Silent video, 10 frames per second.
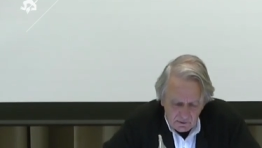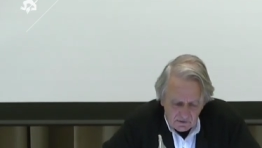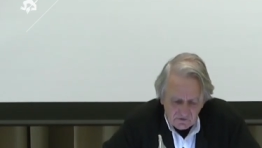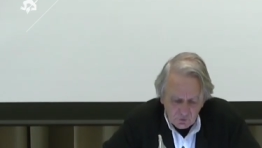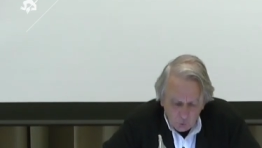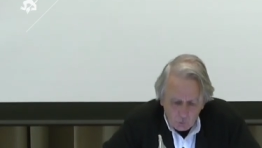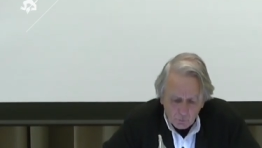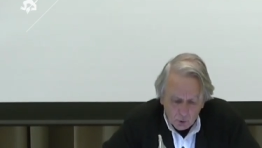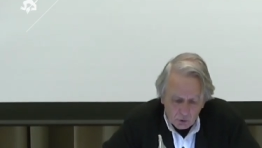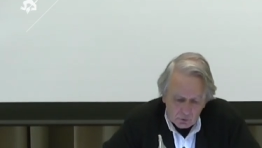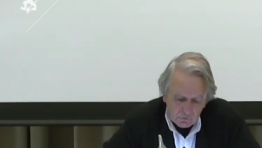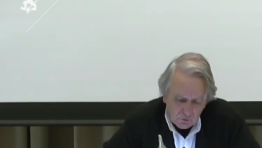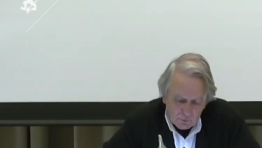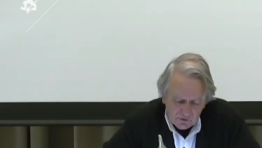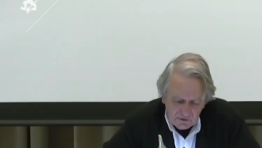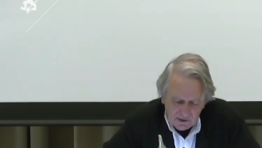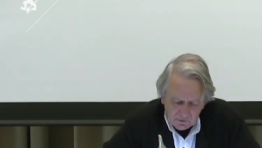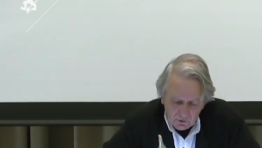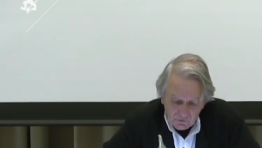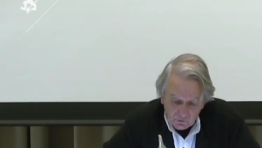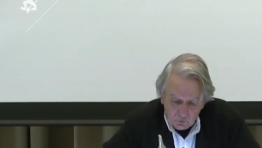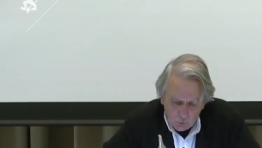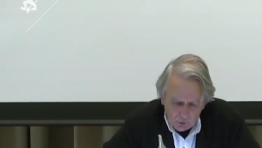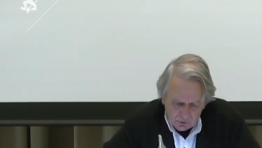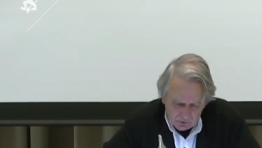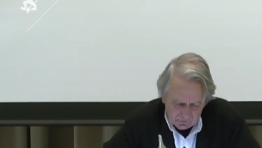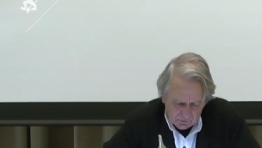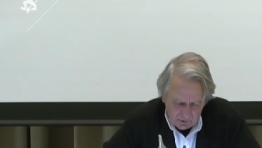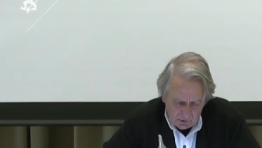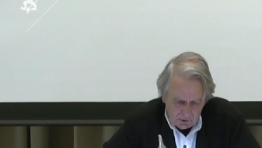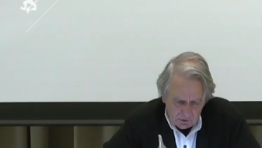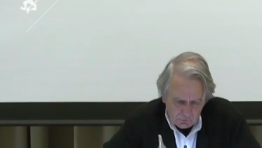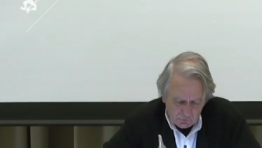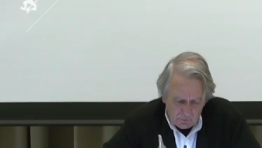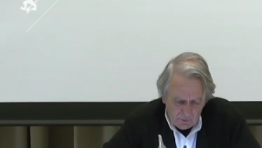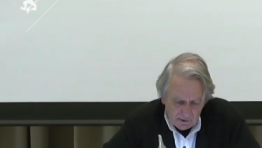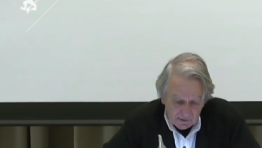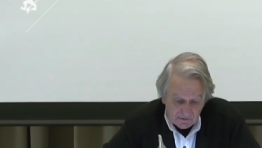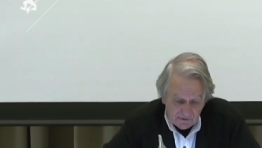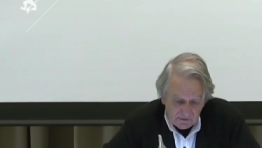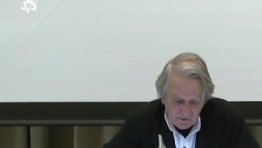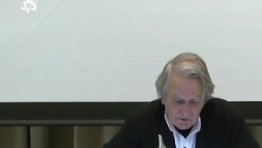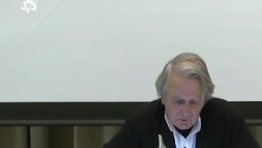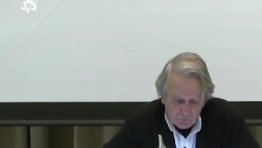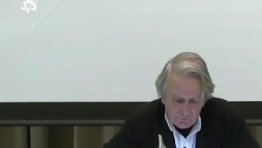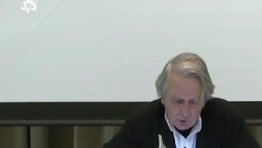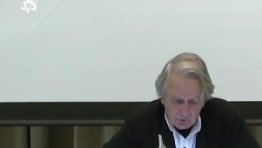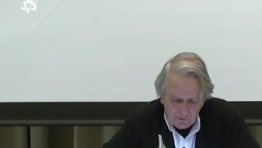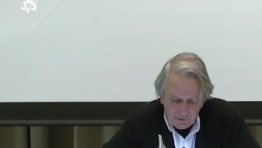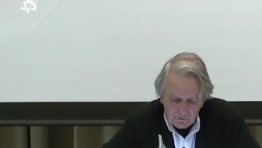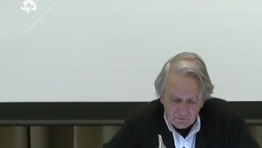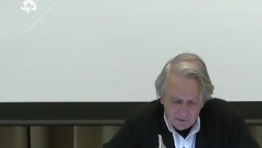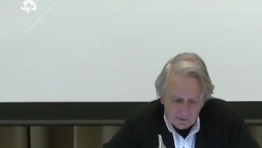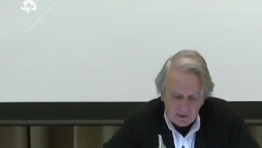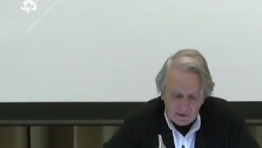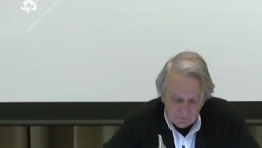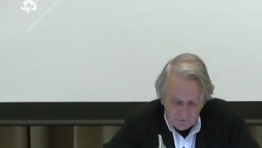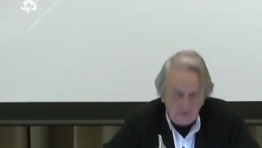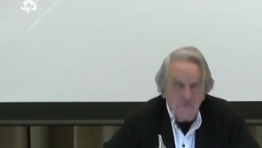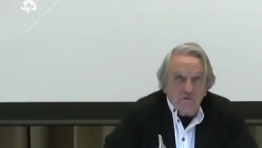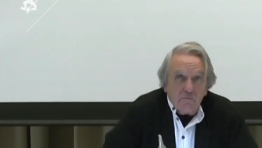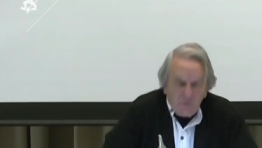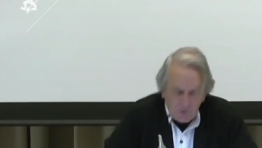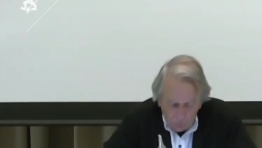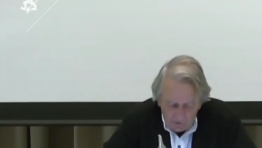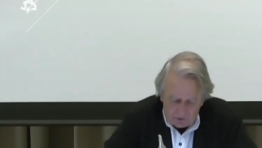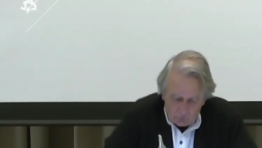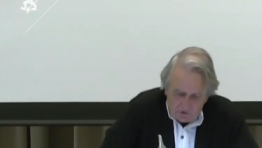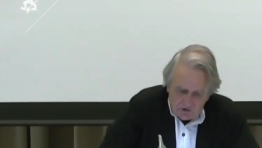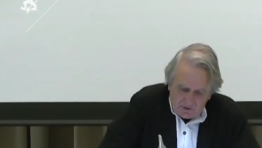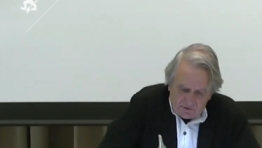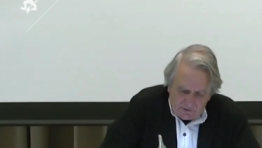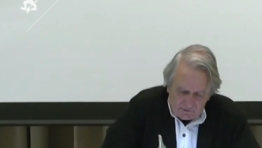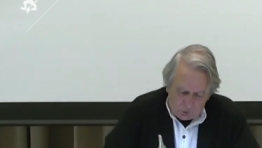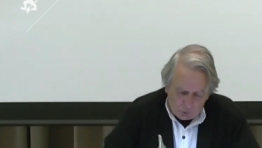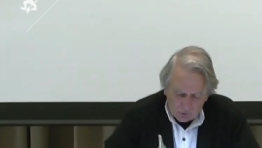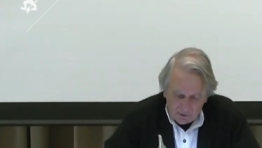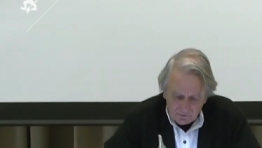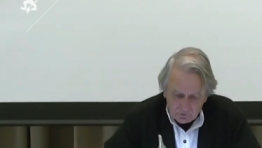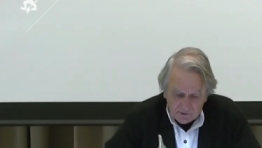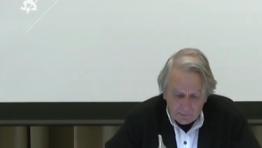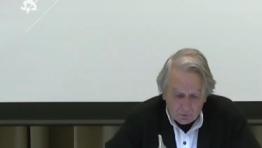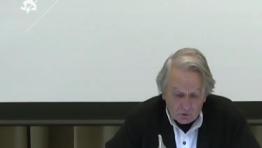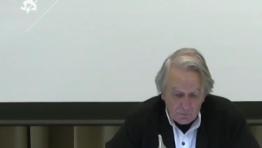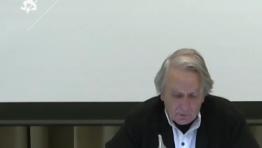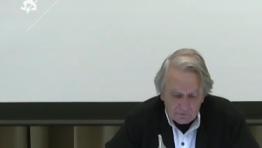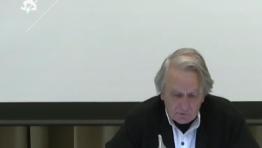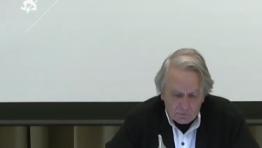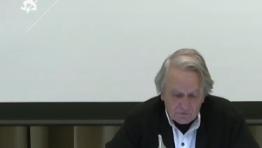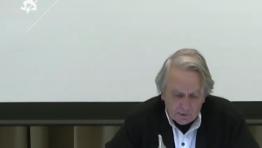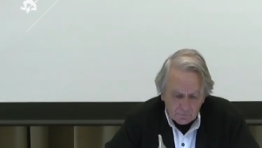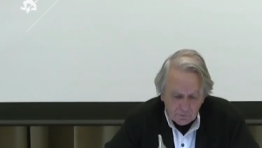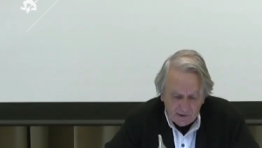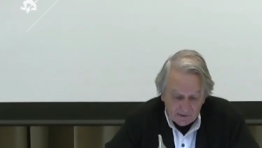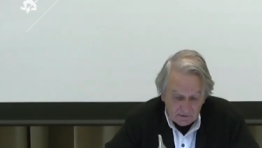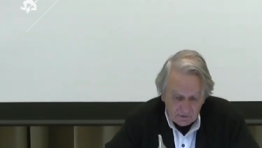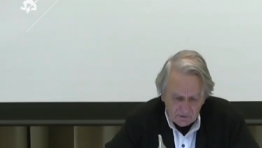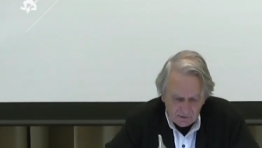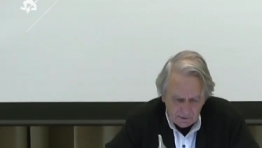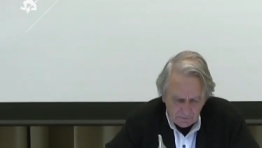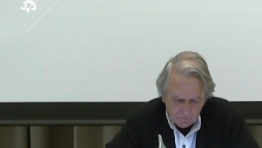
is no more subordinated for the workers to the mere necessity of earning their livings, in which it is only the deployment of their free activity.